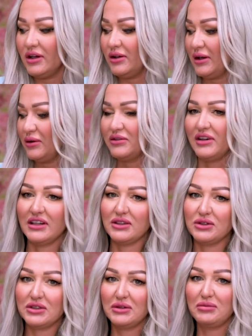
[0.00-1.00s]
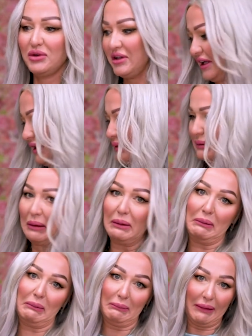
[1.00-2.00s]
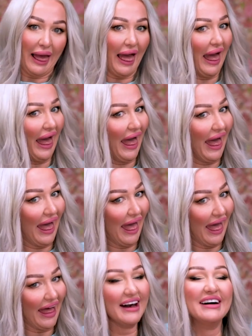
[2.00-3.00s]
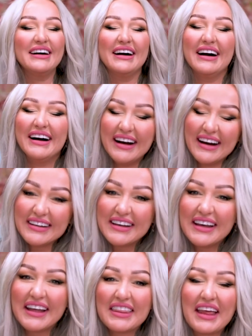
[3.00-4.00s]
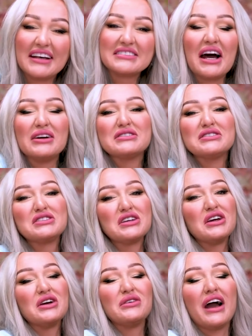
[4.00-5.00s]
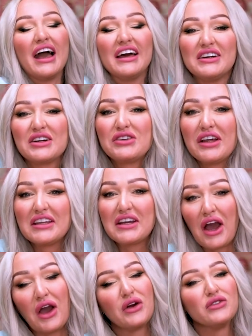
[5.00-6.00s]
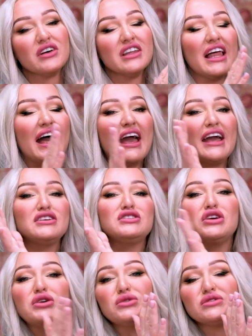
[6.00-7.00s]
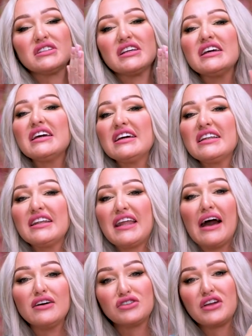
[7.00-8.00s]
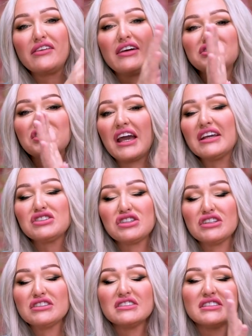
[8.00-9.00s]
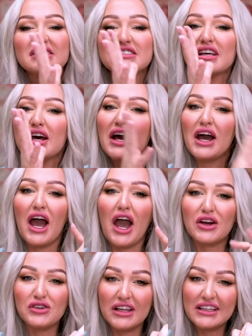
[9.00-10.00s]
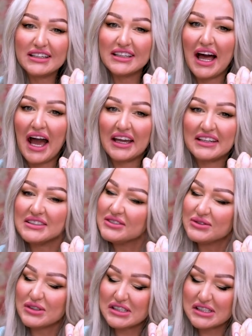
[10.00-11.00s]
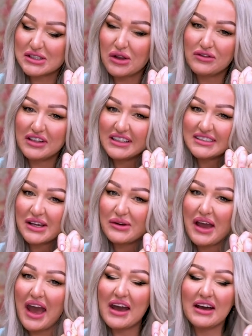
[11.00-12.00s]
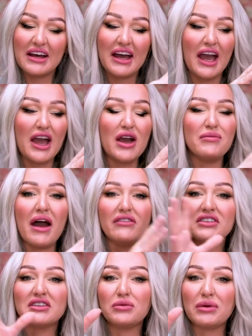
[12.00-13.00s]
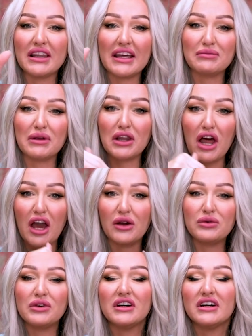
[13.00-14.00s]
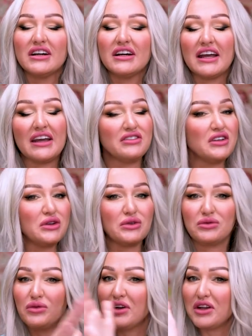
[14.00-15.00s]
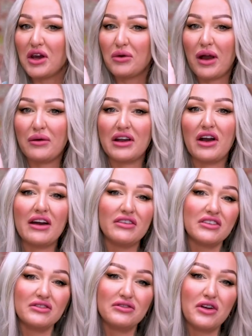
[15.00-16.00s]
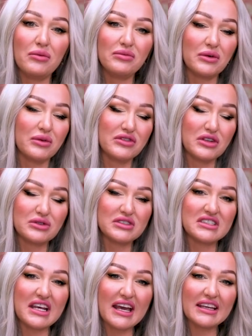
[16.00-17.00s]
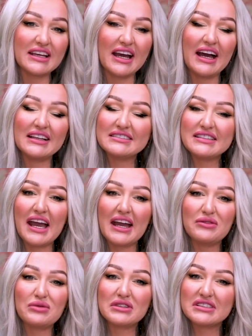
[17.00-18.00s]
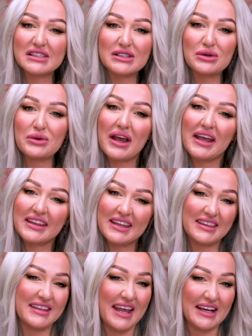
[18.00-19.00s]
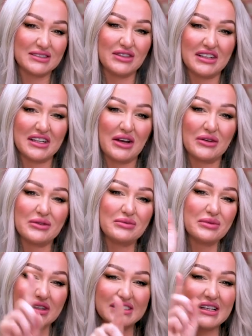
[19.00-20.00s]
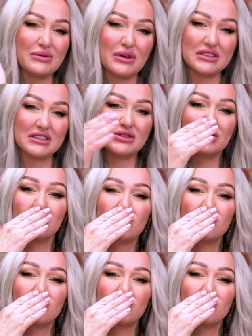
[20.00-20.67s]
Oh, that good. Put that hmm. That's how to do an acrylic overlay using Nail Career Education's acrylic line, which is lovely. So yeah, um, everything will be linked below if you want to know where we got everything from that we've used today. And yeah, we'll see you in the next video. Please keep watching.